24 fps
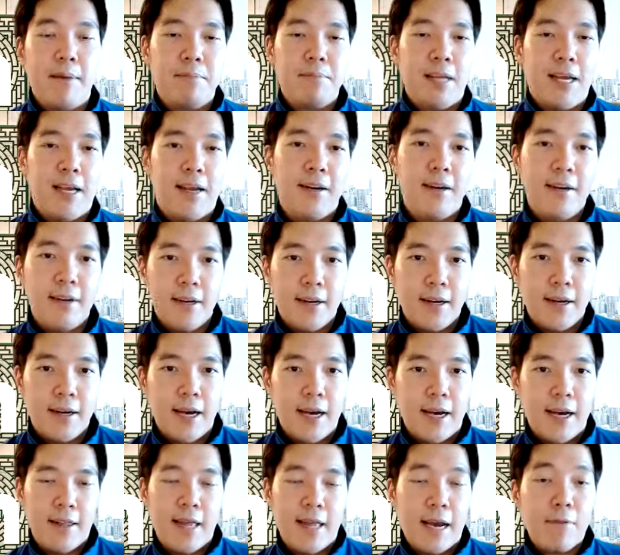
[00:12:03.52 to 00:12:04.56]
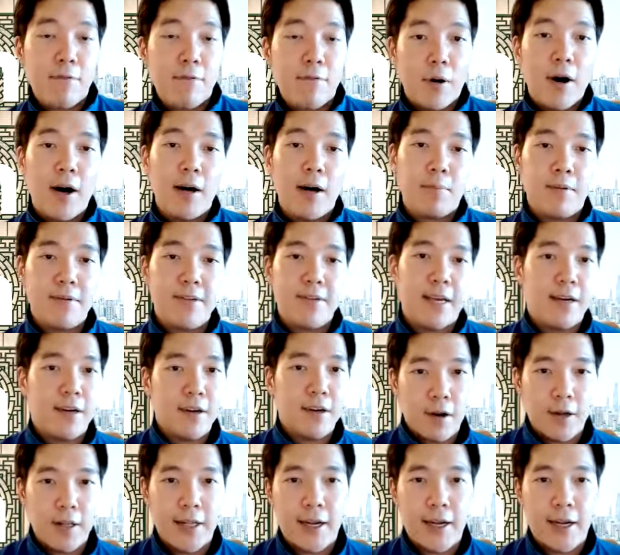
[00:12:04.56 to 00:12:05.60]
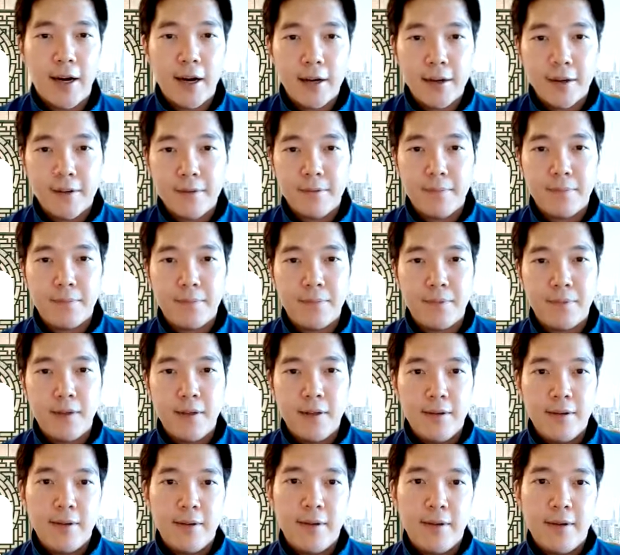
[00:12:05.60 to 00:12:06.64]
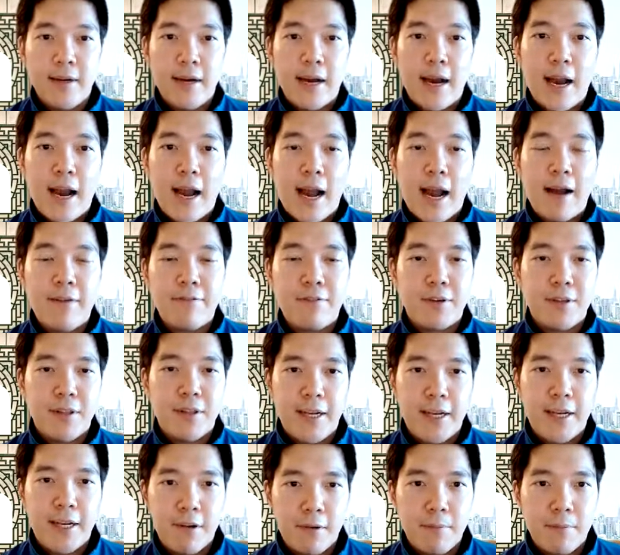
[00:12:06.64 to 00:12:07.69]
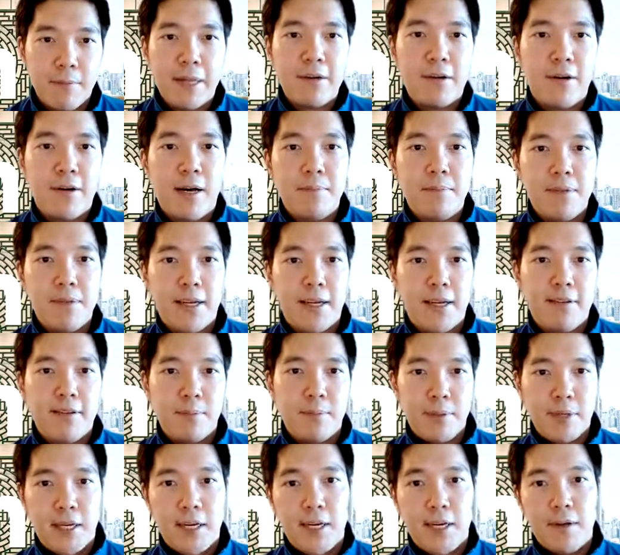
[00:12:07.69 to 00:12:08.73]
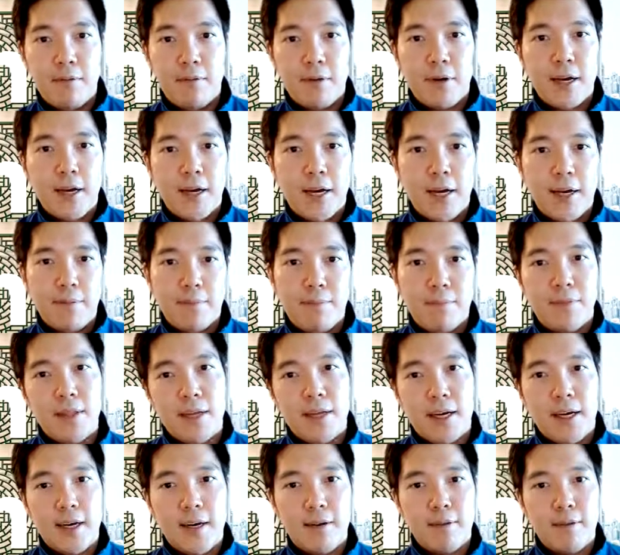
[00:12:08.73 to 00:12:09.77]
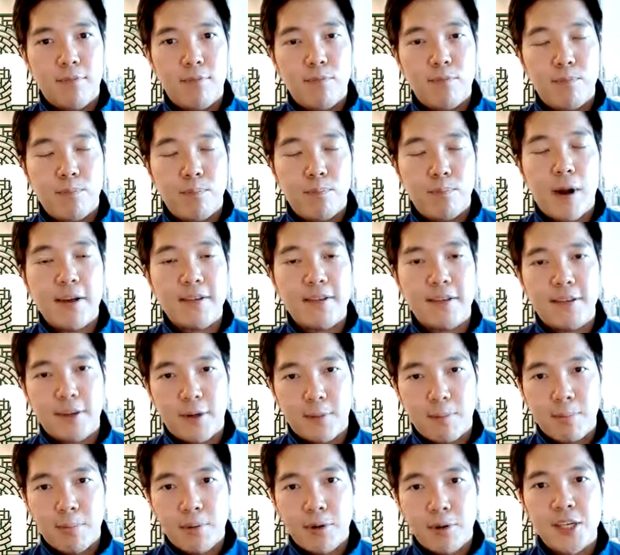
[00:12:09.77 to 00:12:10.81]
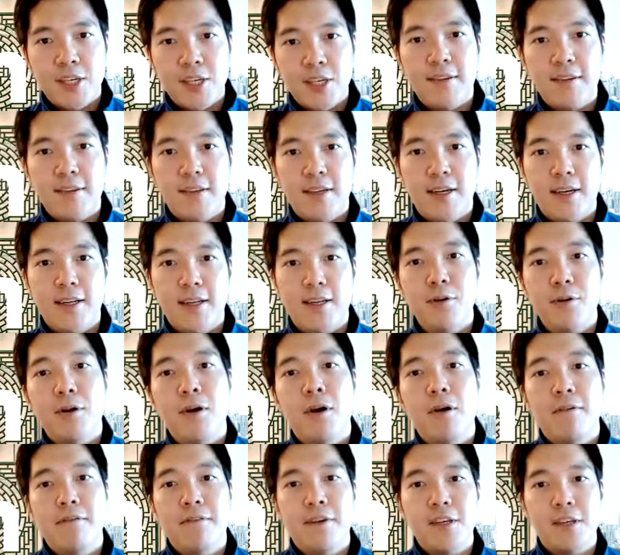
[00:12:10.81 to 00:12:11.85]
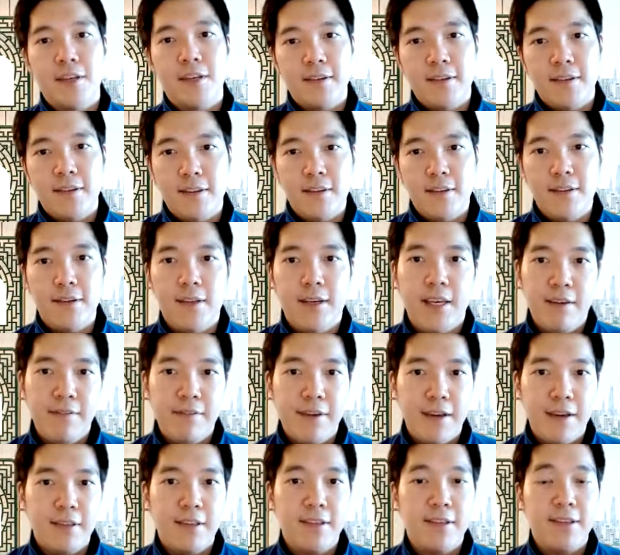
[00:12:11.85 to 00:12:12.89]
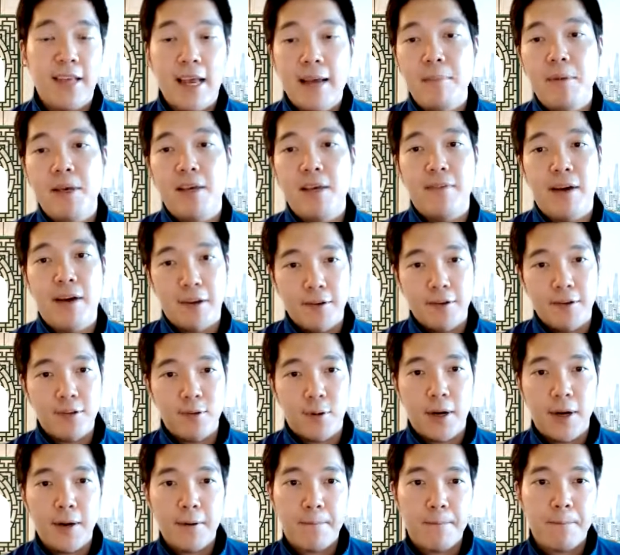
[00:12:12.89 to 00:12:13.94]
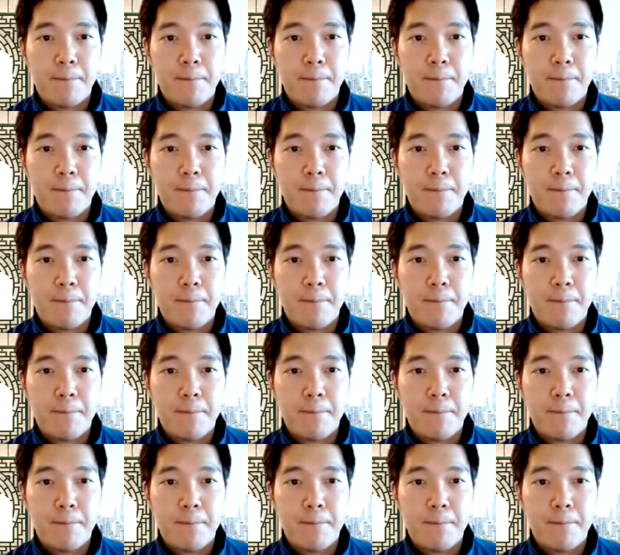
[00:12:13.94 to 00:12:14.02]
update that Rohan presented earlier. After the incremental update is completed, the processor pushes the new coefficients to the same key value store.